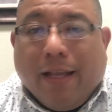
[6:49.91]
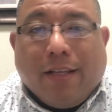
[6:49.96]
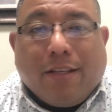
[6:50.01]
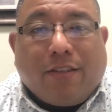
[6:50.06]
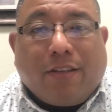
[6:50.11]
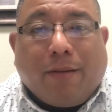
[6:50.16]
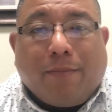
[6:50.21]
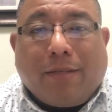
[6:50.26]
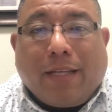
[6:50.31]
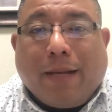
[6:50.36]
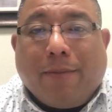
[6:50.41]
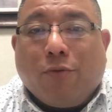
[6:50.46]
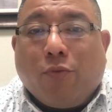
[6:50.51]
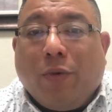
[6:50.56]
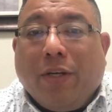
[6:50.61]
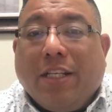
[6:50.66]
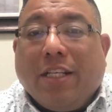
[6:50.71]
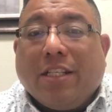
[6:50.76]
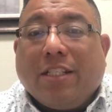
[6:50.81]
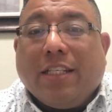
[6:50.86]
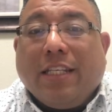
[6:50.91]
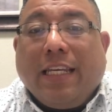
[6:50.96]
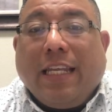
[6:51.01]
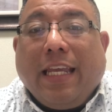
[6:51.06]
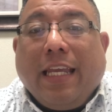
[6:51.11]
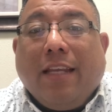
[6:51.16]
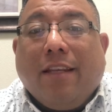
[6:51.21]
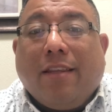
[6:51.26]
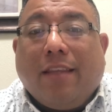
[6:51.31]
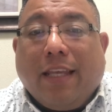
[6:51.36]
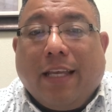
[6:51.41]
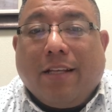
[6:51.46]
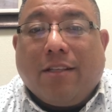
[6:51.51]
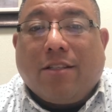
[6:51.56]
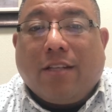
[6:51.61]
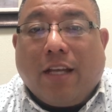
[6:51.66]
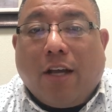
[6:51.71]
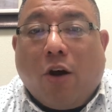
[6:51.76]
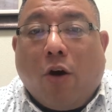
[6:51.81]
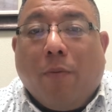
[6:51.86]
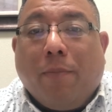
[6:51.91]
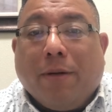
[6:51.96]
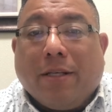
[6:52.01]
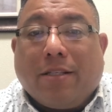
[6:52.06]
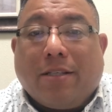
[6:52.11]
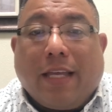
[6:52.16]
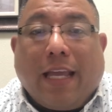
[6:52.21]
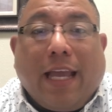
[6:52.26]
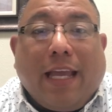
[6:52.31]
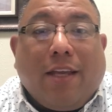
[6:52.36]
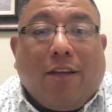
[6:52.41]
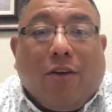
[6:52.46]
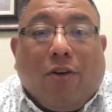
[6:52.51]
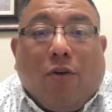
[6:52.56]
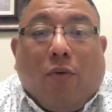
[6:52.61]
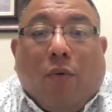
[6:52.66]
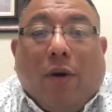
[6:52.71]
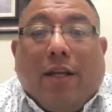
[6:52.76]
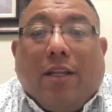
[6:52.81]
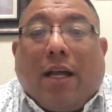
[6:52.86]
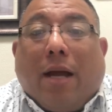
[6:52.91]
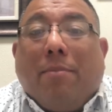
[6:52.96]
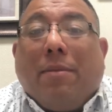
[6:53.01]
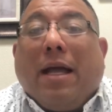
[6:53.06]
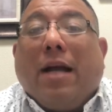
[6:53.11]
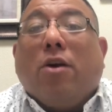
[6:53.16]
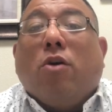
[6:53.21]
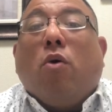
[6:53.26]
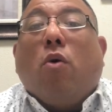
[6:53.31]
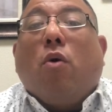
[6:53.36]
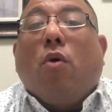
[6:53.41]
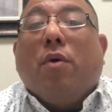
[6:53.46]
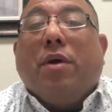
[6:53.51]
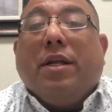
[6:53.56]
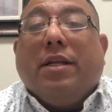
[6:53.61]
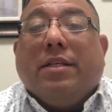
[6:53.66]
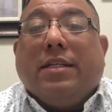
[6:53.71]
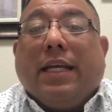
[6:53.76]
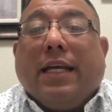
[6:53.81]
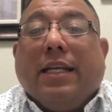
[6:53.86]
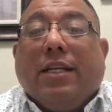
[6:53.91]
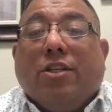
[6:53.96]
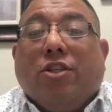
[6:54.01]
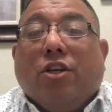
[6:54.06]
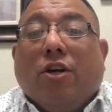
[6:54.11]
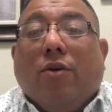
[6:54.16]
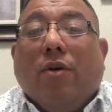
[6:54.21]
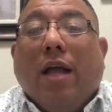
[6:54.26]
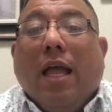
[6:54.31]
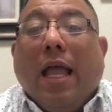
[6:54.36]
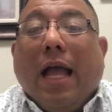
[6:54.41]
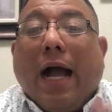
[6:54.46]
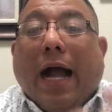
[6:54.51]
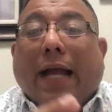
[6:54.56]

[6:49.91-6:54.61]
Sometimes we just need things to help us. Hey, you know what? I'm not goal-orientated, Joe.